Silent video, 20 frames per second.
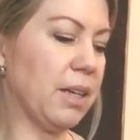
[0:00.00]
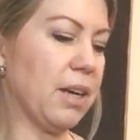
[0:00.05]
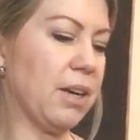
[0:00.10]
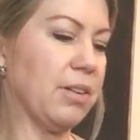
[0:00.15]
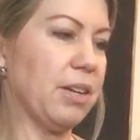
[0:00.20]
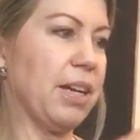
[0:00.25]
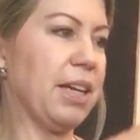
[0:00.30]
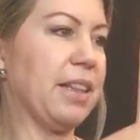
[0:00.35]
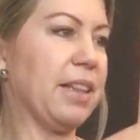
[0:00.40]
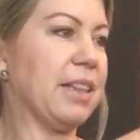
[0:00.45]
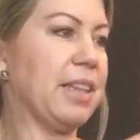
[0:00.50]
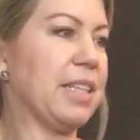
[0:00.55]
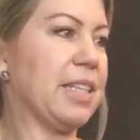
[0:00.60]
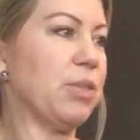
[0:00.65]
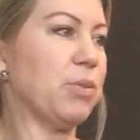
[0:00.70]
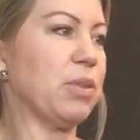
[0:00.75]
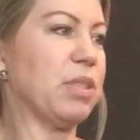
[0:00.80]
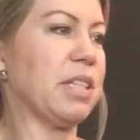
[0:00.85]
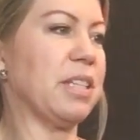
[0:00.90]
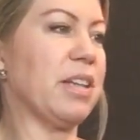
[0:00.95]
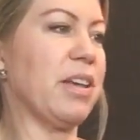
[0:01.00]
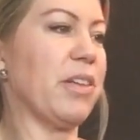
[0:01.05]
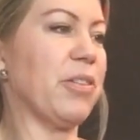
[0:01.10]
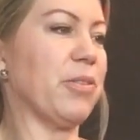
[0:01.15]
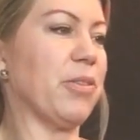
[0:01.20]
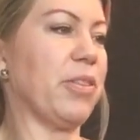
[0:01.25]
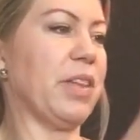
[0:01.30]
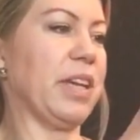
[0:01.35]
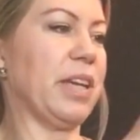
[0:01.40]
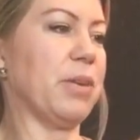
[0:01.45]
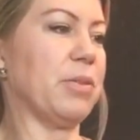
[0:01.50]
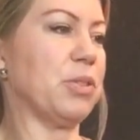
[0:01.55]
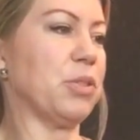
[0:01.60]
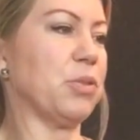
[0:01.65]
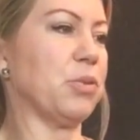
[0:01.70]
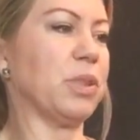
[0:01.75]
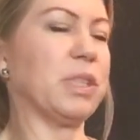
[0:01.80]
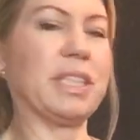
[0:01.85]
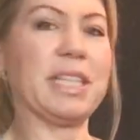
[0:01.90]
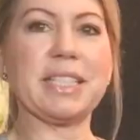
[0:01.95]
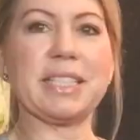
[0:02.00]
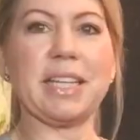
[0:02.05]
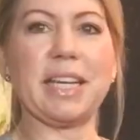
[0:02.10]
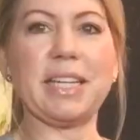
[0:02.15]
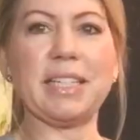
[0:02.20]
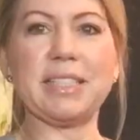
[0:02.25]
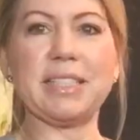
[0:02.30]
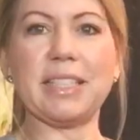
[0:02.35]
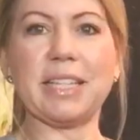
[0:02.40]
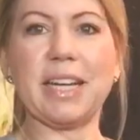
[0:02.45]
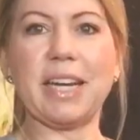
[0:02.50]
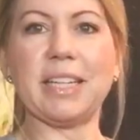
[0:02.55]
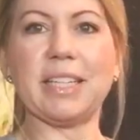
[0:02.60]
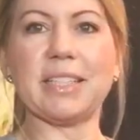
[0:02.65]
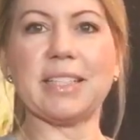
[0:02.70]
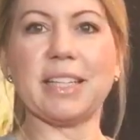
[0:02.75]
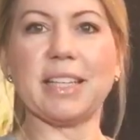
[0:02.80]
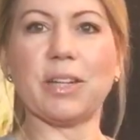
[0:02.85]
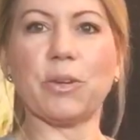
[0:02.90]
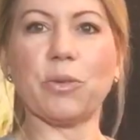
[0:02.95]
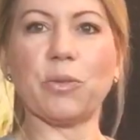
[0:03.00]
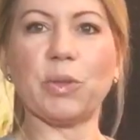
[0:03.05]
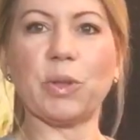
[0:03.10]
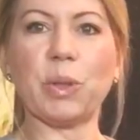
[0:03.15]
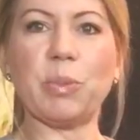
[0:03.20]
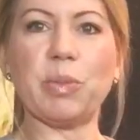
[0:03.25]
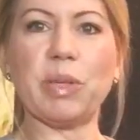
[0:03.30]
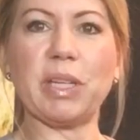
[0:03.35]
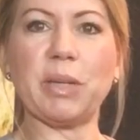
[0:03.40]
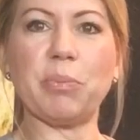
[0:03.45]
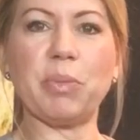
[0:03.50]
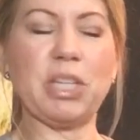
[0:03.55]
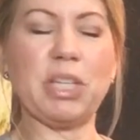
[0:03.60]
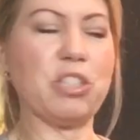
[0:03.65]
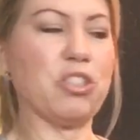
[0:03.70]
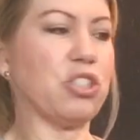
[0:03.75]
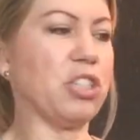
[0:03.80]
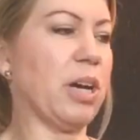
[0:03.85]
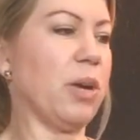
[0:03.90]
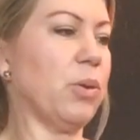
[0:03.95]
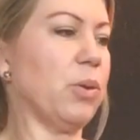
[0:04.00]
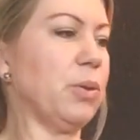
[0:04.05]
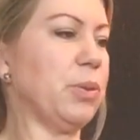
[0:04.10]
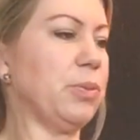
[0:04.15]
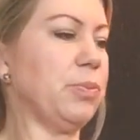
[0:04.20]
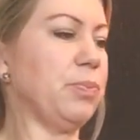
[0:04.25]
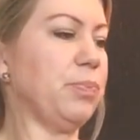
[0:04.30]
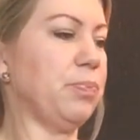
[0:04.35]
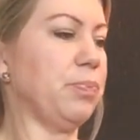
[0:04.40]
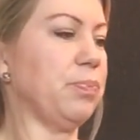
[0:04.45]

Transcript: All right, this was another thing I was really excited to get. It's like a really big beach towel.